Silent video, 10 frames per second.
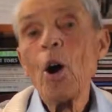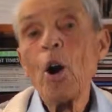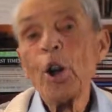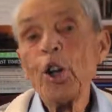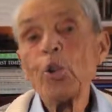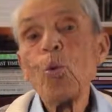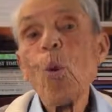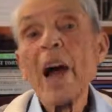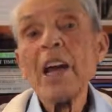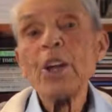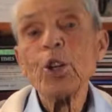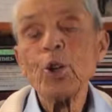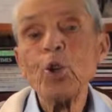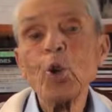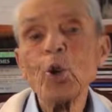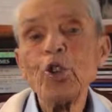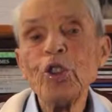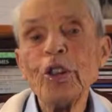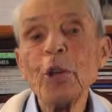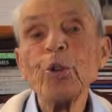On his way to
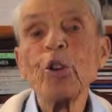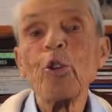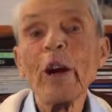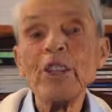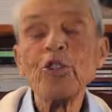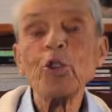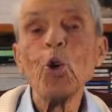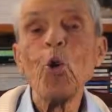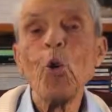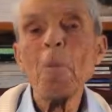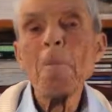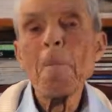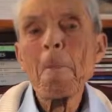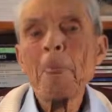Georgia, there was a great storm.